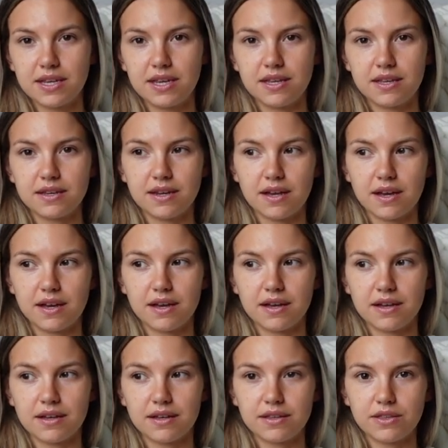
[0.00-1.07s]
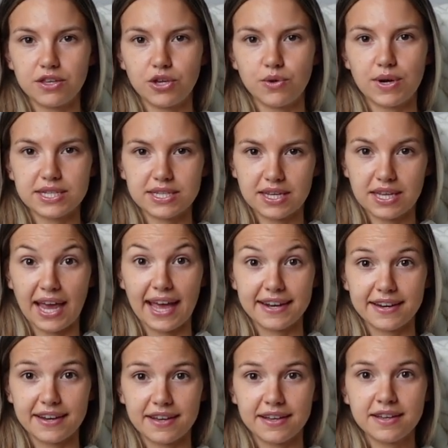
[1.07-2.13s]
in the US and
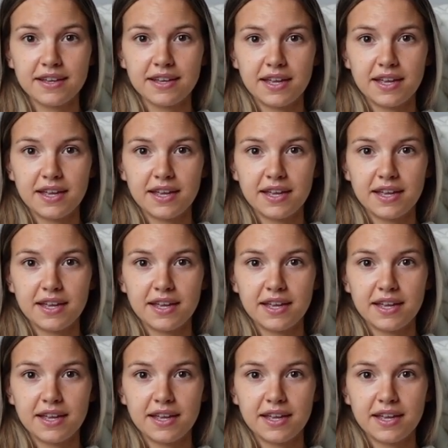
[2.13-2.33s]
Canada.